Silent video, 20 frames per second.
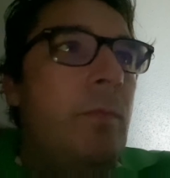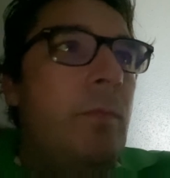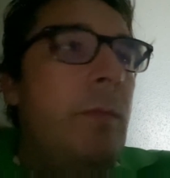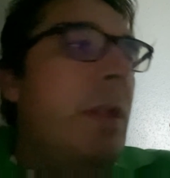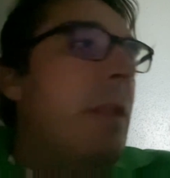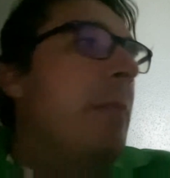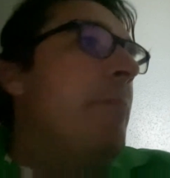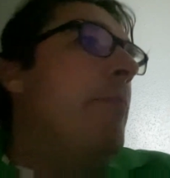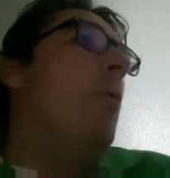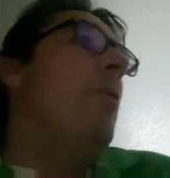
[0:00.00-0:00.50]

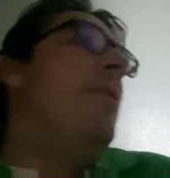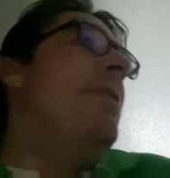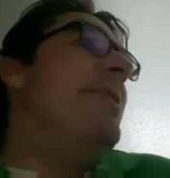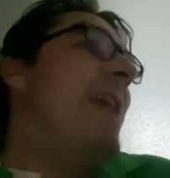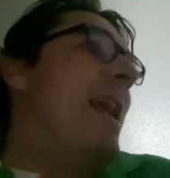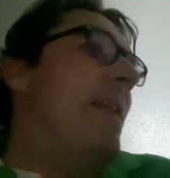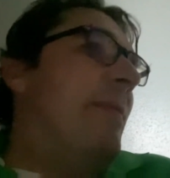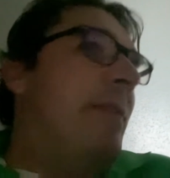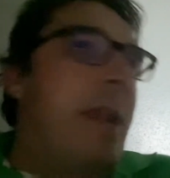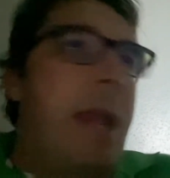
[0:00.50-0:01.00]
Important
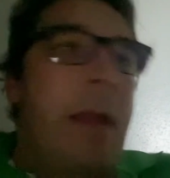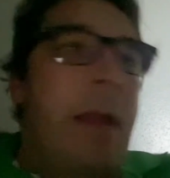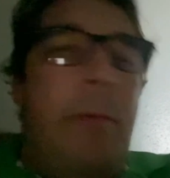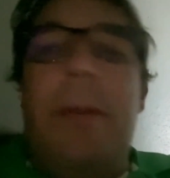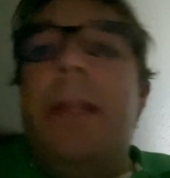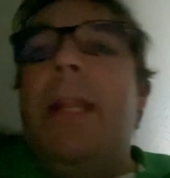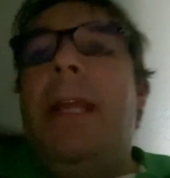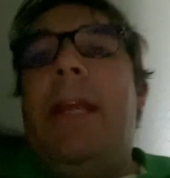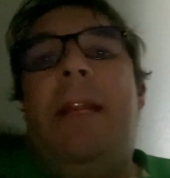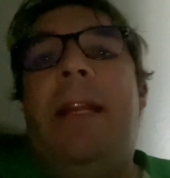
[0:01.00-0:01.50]
debt that I would
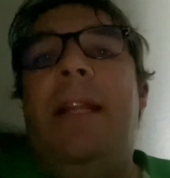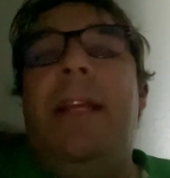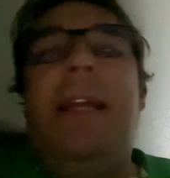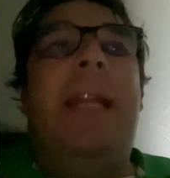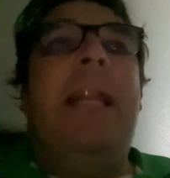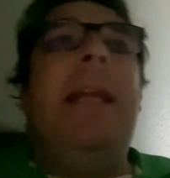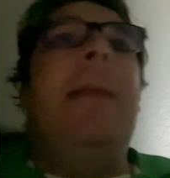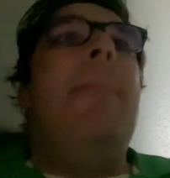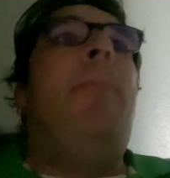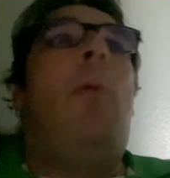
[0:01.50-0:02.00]
need.
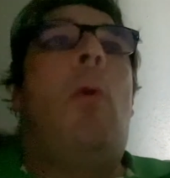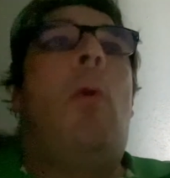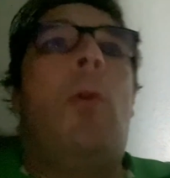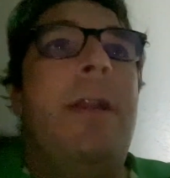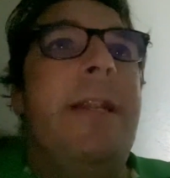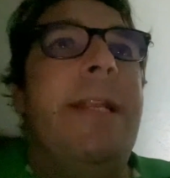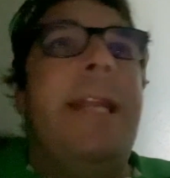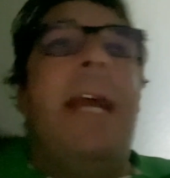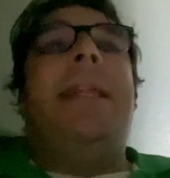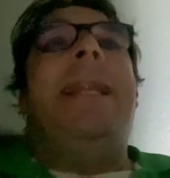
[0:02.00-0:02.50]
Any
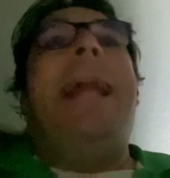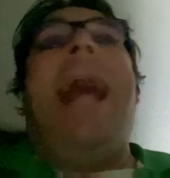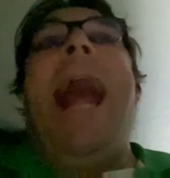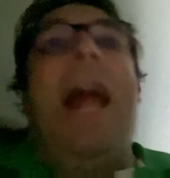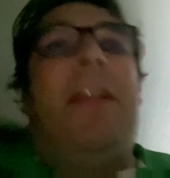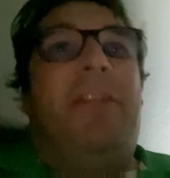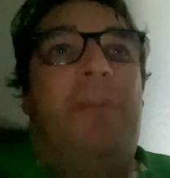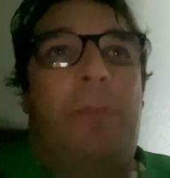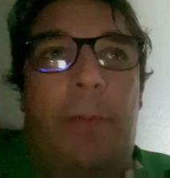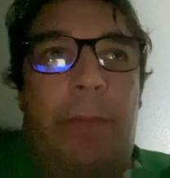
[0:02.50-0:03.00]
important debt that
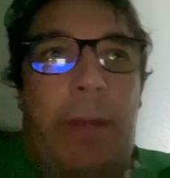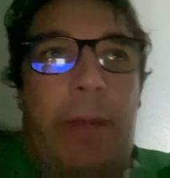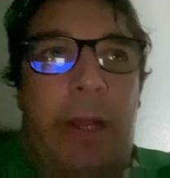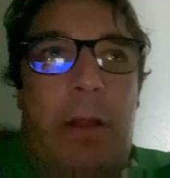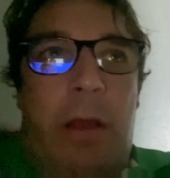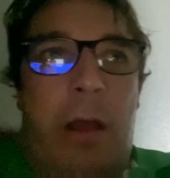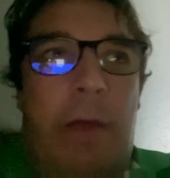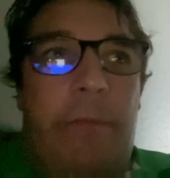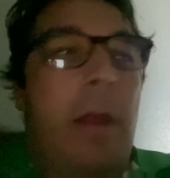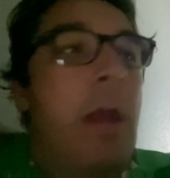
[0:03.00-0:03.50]
has to be paid
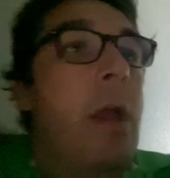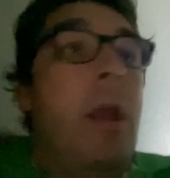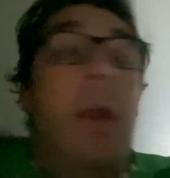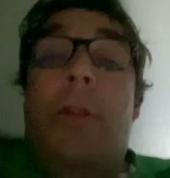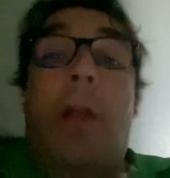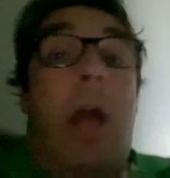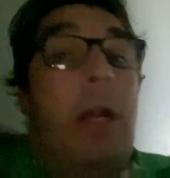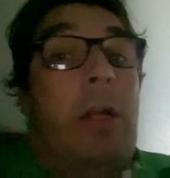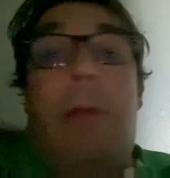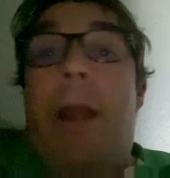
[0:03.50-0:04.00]
off.
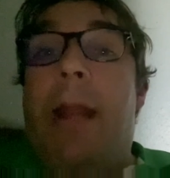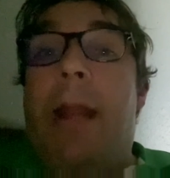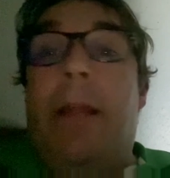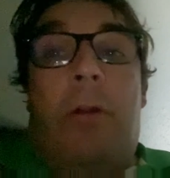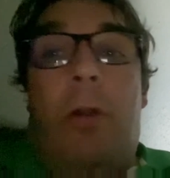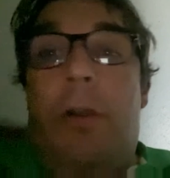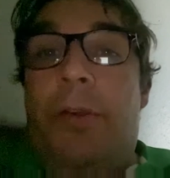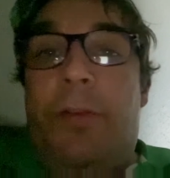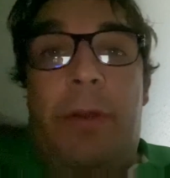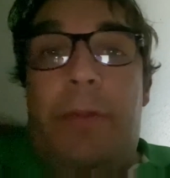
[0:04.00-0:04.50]
Not credit
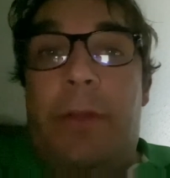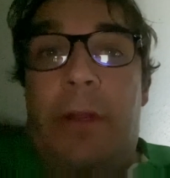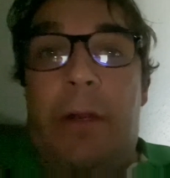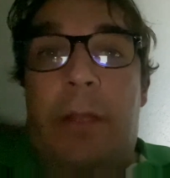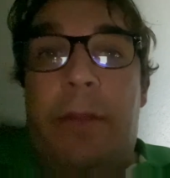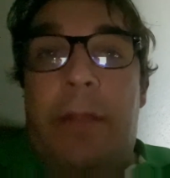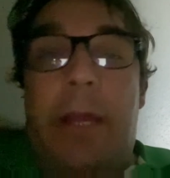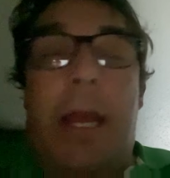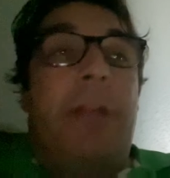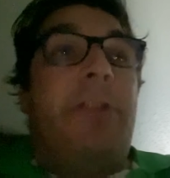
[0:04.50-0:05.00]
cards or anything
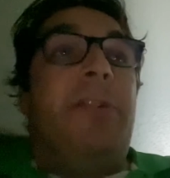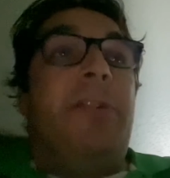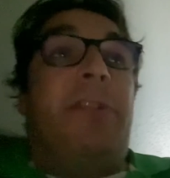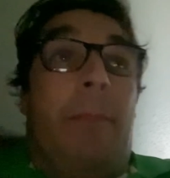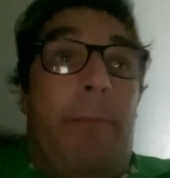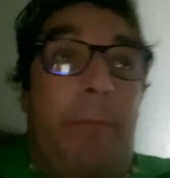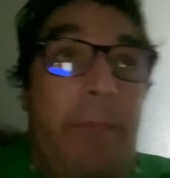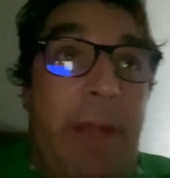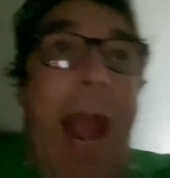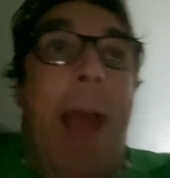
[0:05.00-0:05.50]
like that. Just
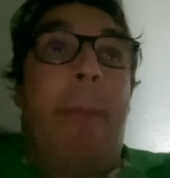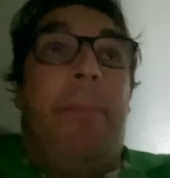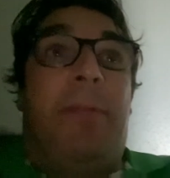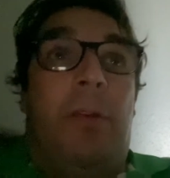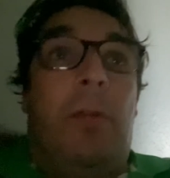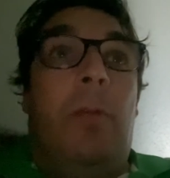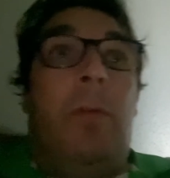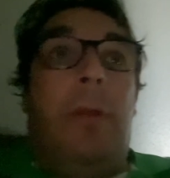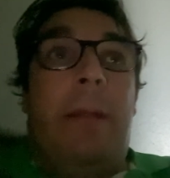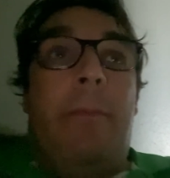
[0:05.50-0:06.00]
some
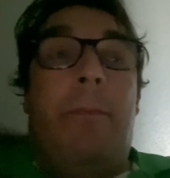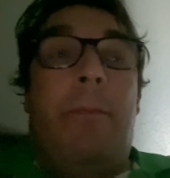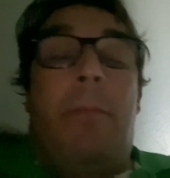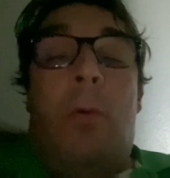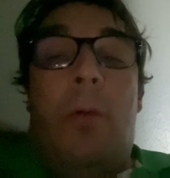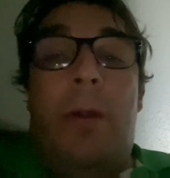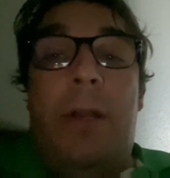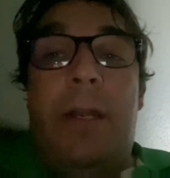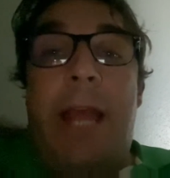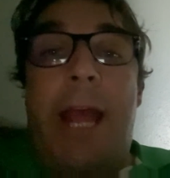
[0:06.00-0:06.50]
absolutely
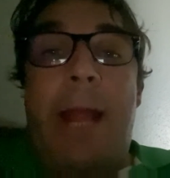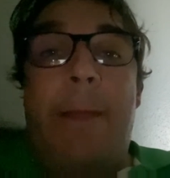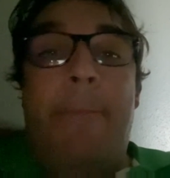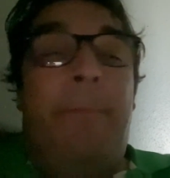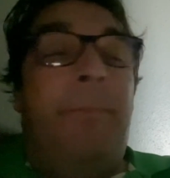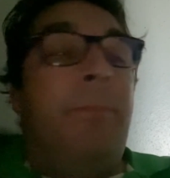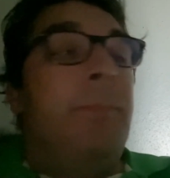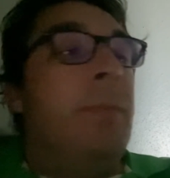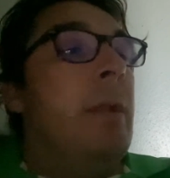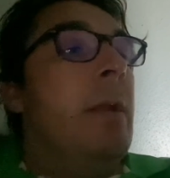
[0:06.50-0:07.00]
important debt.
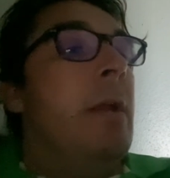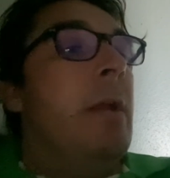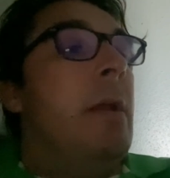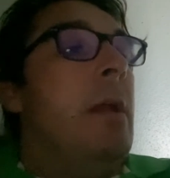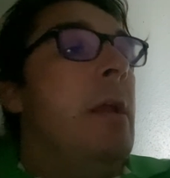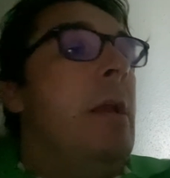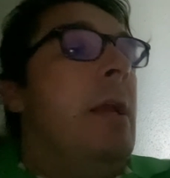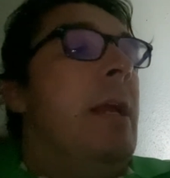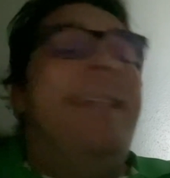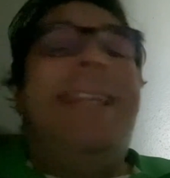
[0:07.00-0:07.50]

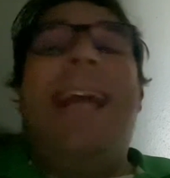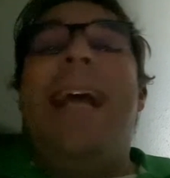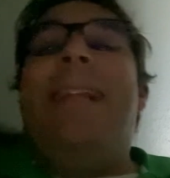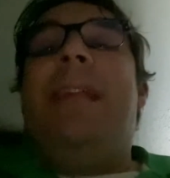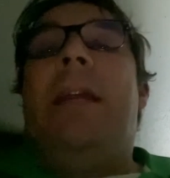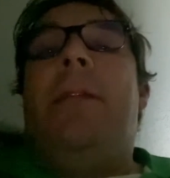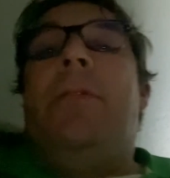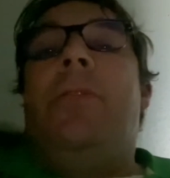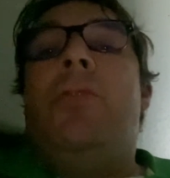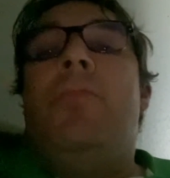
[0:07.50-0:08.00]
Debt
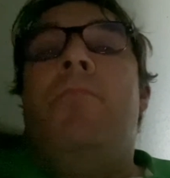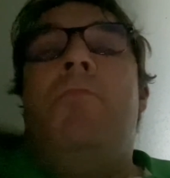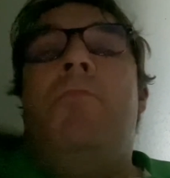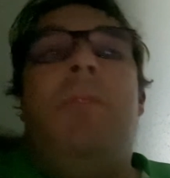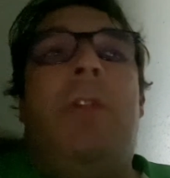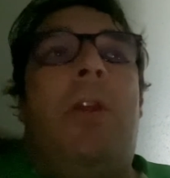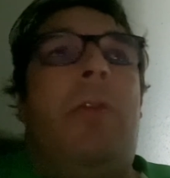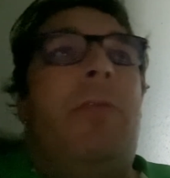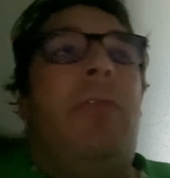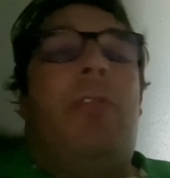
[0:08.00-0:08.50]
that,
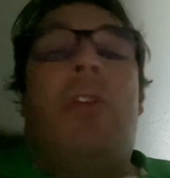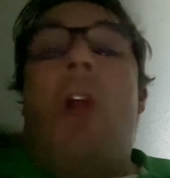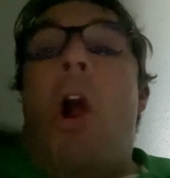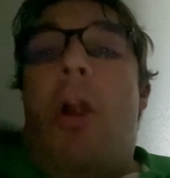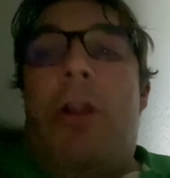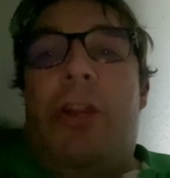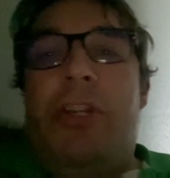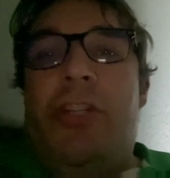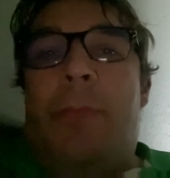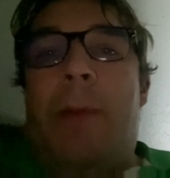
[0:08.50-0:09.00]
you're
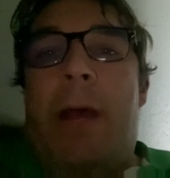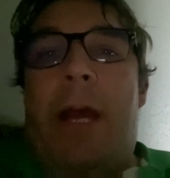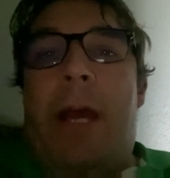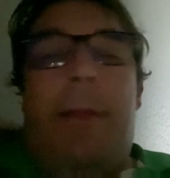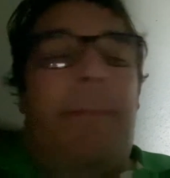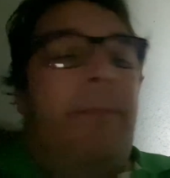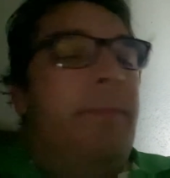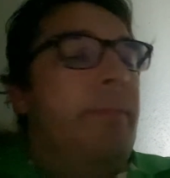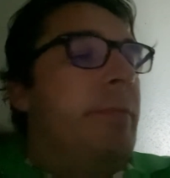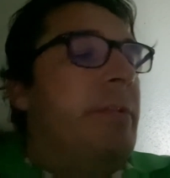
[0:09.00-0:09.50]
garnished by.
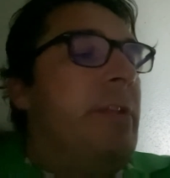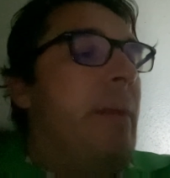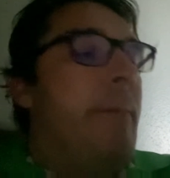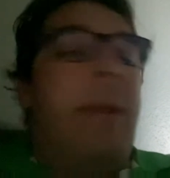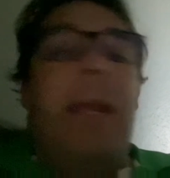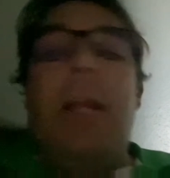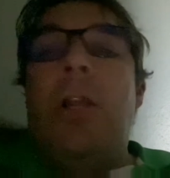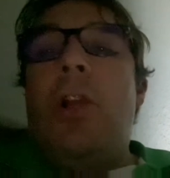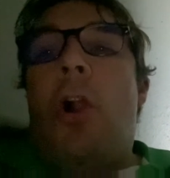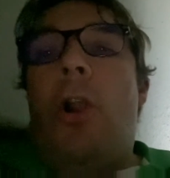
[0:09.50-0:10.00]
Because I'm
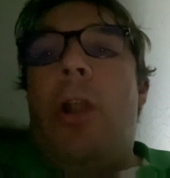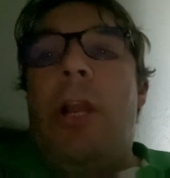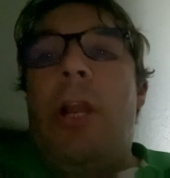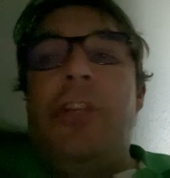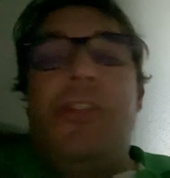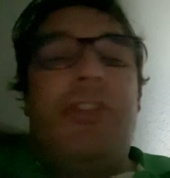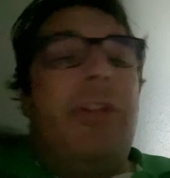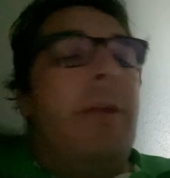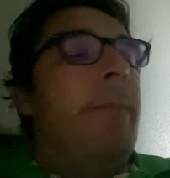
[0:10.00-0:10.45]
being garnished.